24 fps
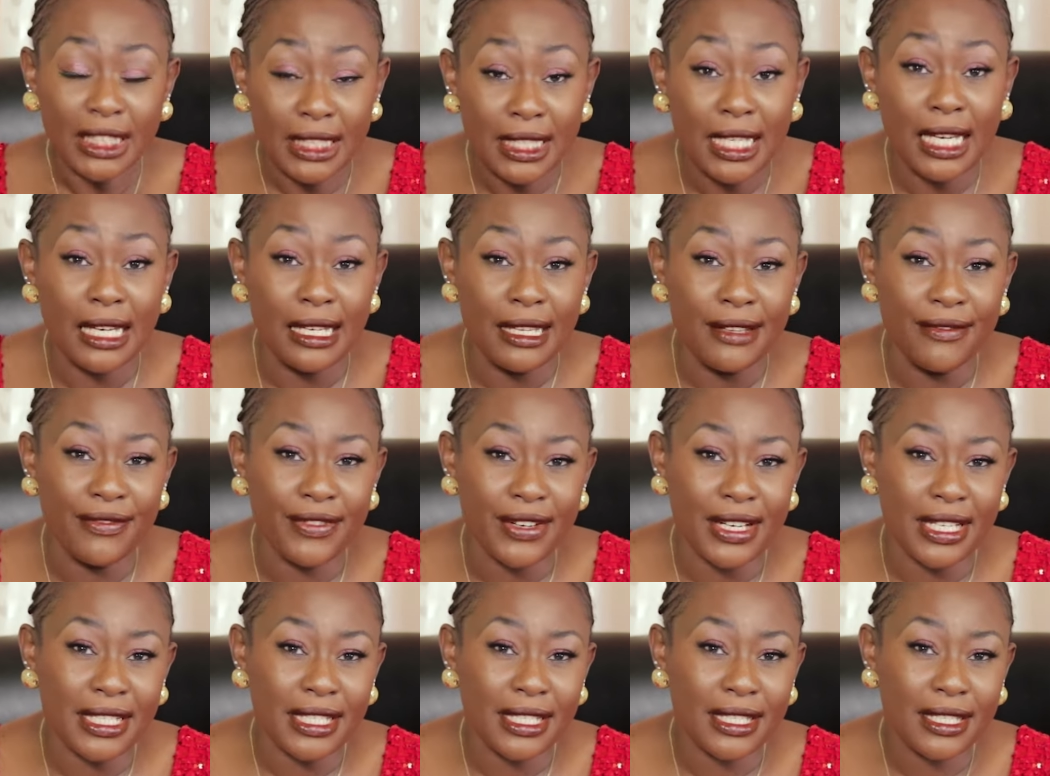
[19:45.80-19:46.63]

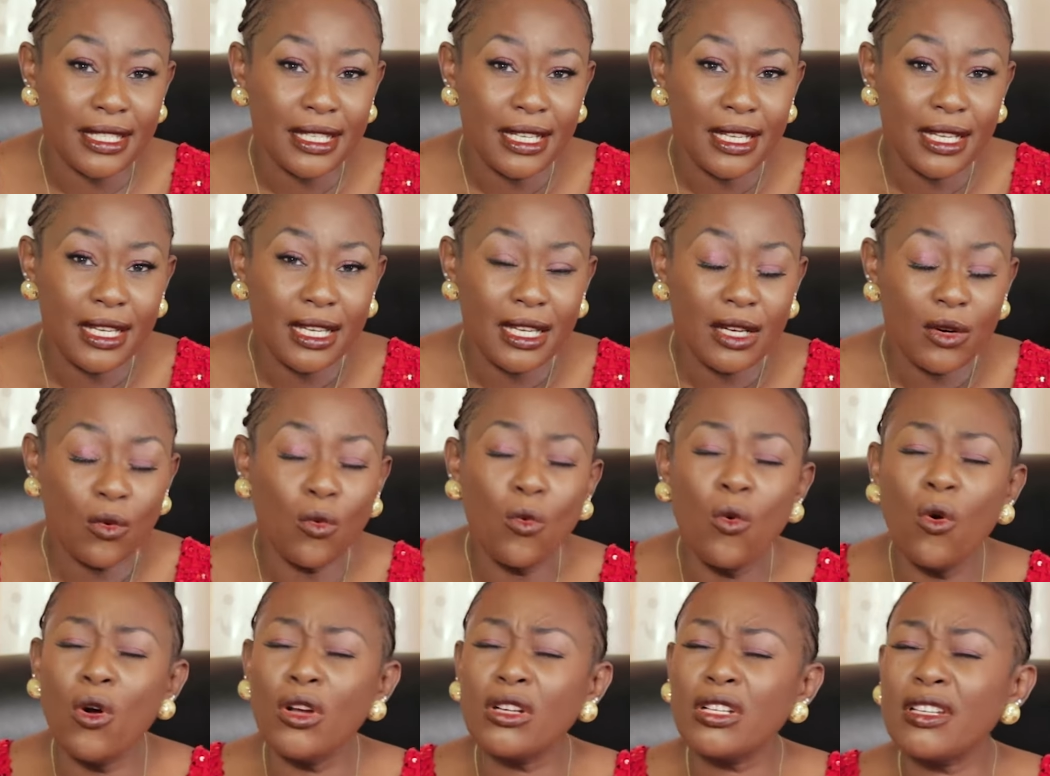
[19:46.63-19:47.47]
deliverance.
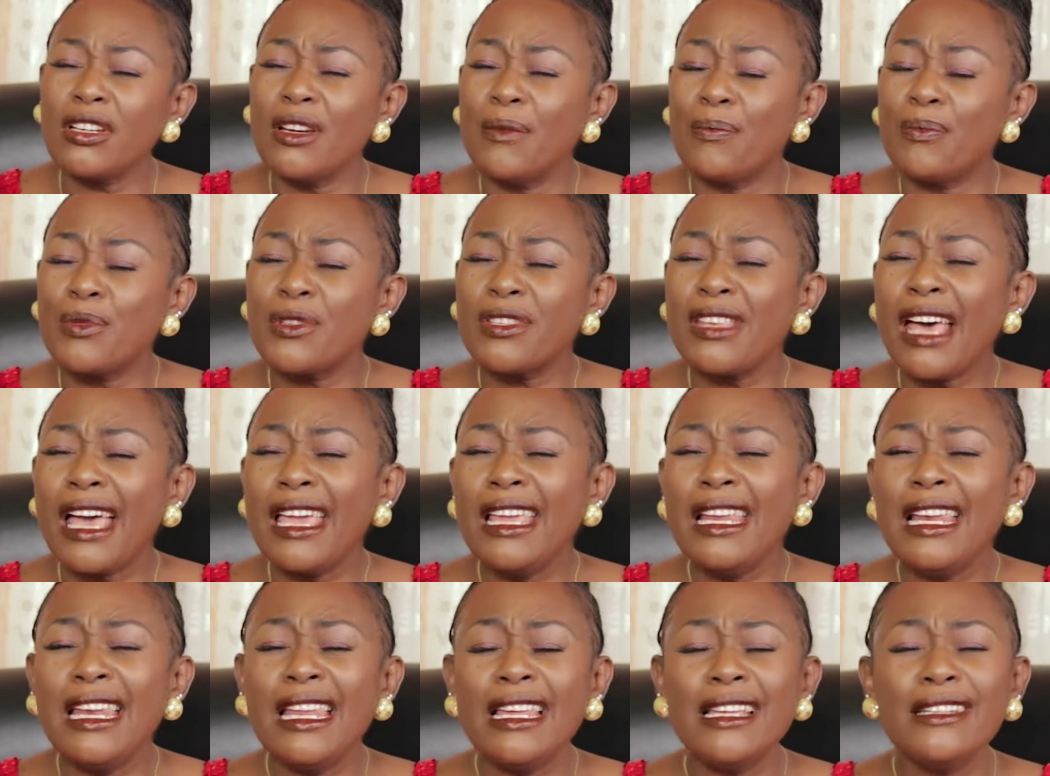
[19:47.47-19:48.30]
Worship,
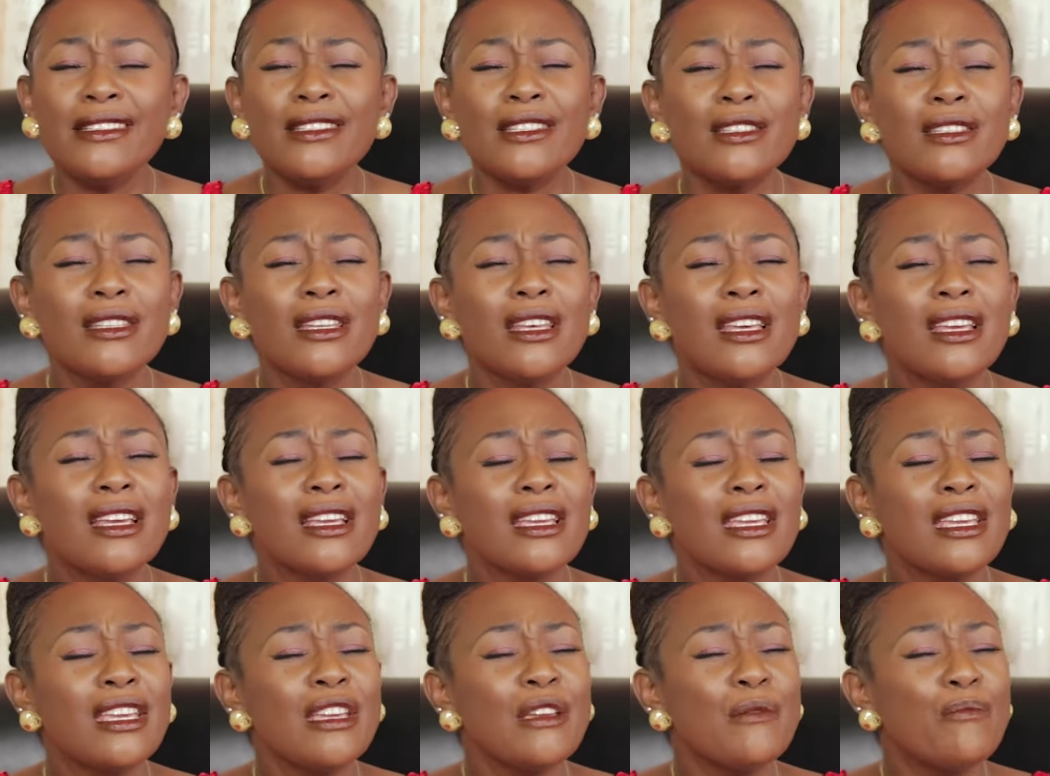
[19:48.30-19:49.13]
silent
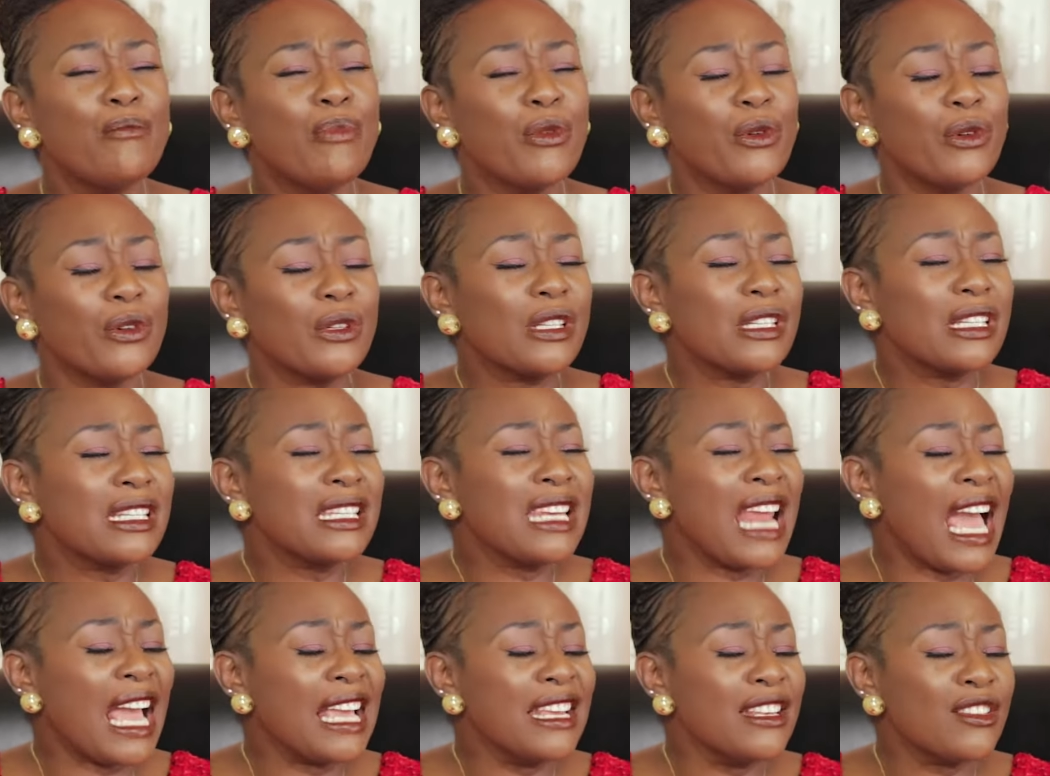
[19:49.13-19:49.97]
keyboard,
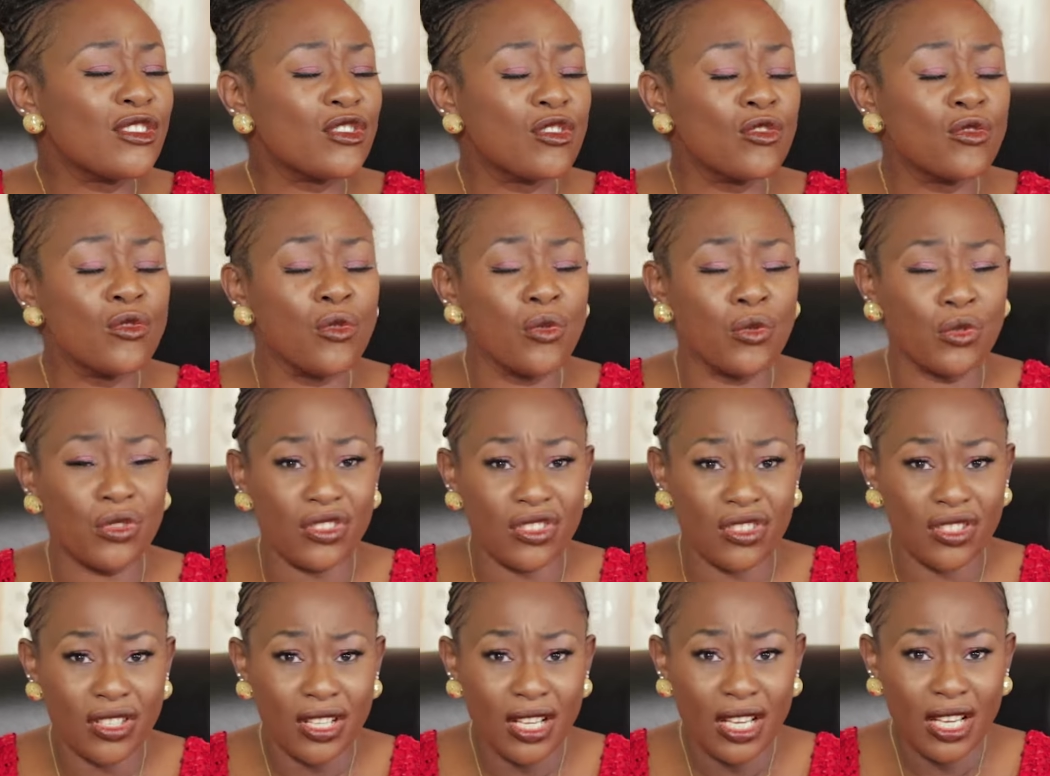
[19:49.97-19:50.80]
nice
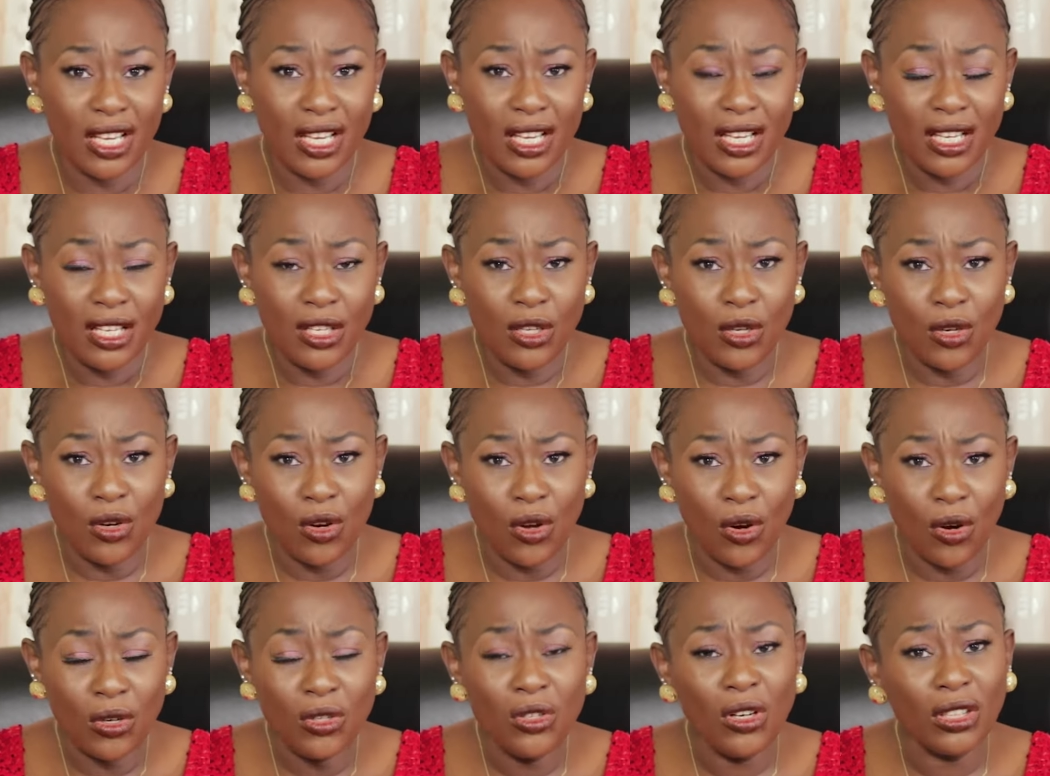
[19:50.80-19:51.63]
notes,
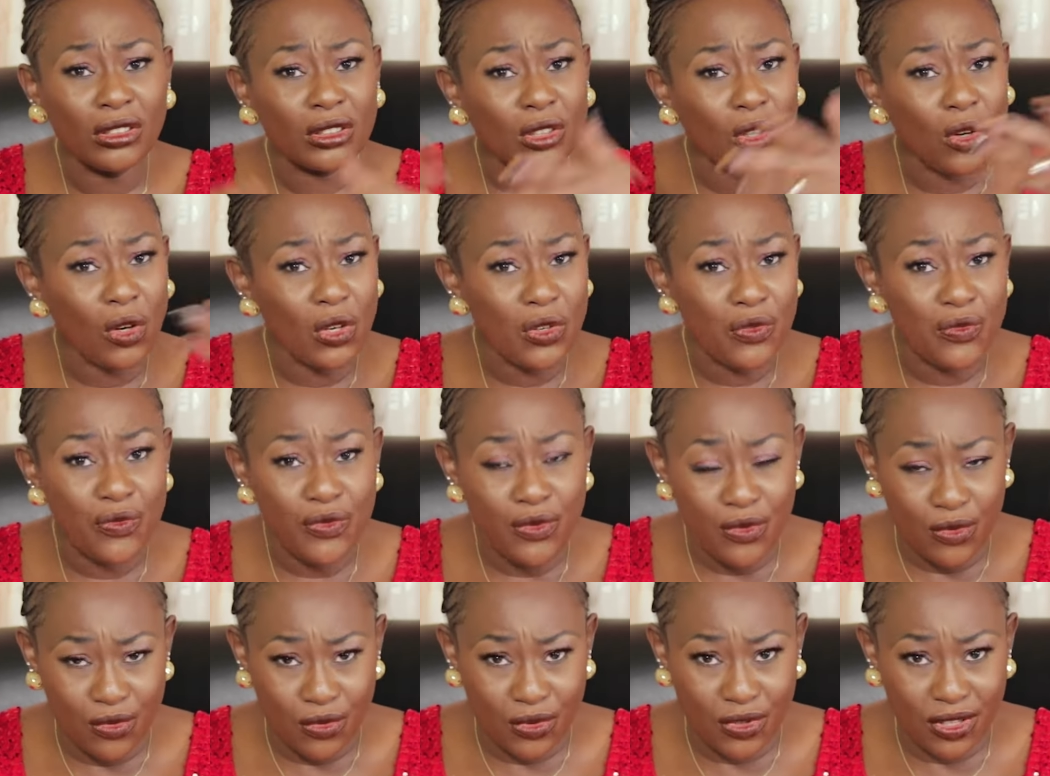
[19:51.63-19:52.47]
not
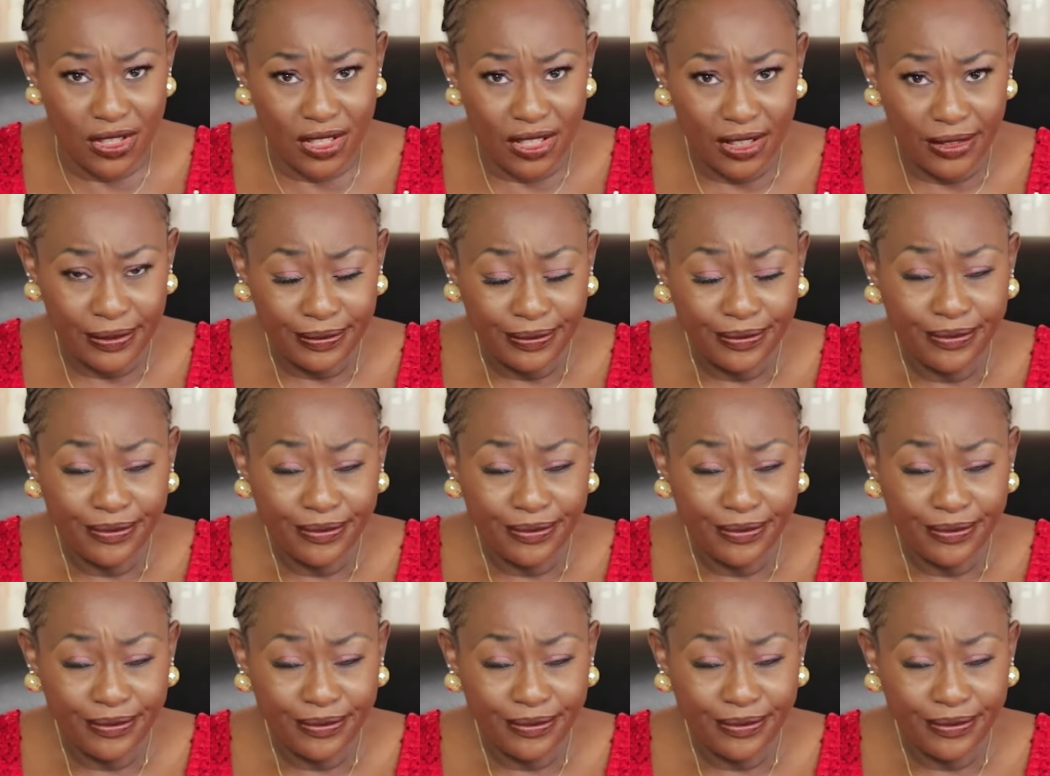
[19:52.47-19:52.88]
confused.